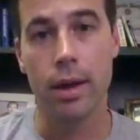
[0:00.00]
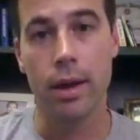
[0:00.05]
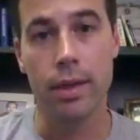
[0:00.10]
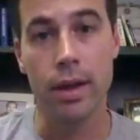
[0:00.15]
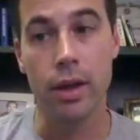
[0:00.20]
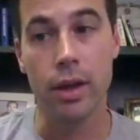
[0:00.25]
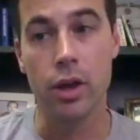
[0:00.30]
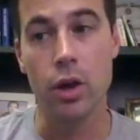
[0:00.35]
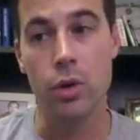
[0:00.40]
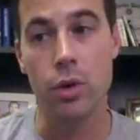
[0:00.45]

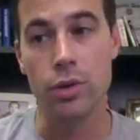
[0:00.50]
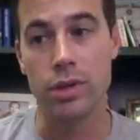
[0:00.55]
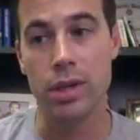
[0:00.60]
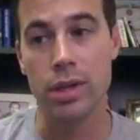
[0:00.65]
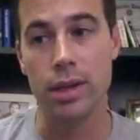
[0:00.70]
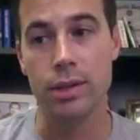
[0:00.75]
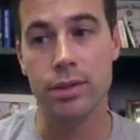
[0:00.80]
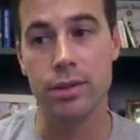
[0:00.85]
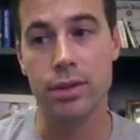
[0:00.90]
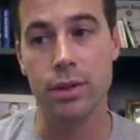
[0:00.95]
that goes
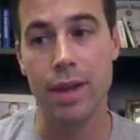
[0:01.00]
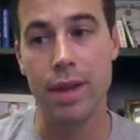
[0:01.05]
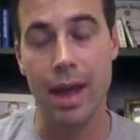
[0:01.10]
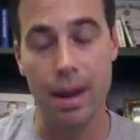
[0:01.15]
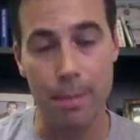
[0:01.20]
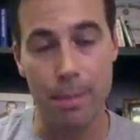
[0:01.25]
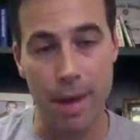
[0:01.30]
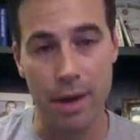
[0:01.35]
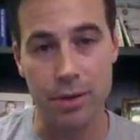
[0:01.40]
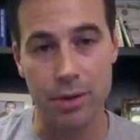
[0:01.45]
into that
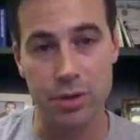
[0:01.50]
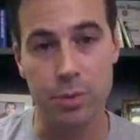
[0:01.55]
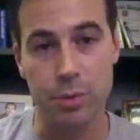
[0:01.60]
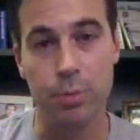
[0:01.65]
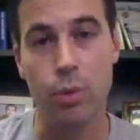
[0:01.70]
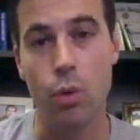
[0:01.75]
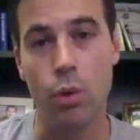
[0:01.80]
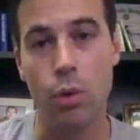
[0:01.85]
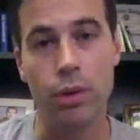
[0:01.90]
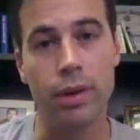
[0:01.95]
amount of
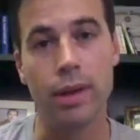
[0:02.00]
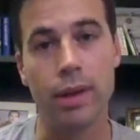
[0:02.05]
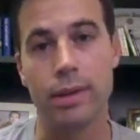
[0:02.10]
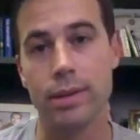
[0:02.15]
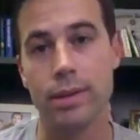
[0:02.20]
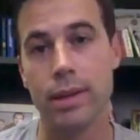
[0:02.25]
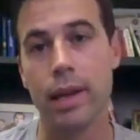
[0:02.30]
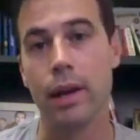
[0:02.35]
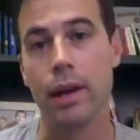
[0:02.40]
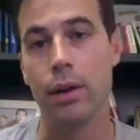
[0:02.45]
support
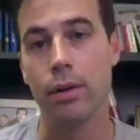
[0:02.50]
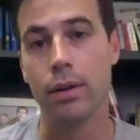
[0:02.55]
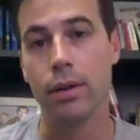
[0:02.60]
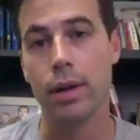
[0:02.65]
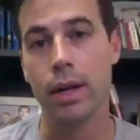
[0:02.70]
that's there.